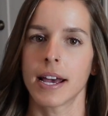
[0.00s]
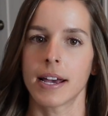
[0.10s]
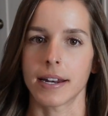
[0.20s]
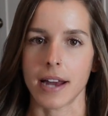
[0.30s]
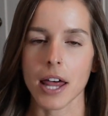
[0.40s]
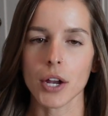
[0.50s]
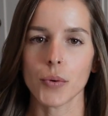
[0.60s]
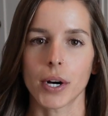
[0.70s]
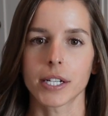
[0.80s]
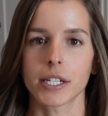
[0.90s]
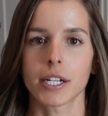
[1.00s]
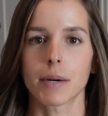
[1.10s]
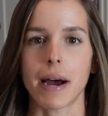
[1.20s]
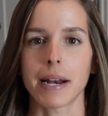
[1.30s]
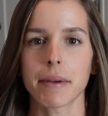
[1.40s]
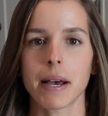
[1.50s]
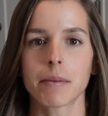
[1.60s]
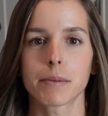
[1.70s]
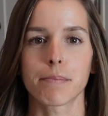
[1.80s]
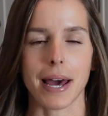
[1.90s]
In other words, your body
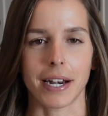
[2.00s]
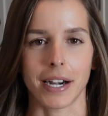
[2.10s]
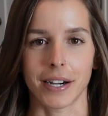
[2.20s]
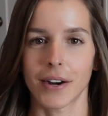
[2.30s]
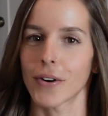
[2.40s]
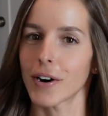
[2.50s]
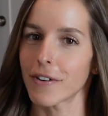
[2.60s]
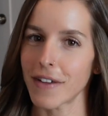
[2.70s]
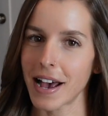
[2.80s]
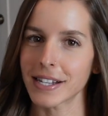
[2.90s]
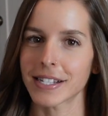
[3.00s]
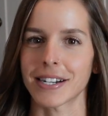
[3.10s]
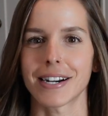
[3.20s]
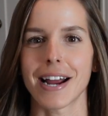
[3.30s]
becomes better or faster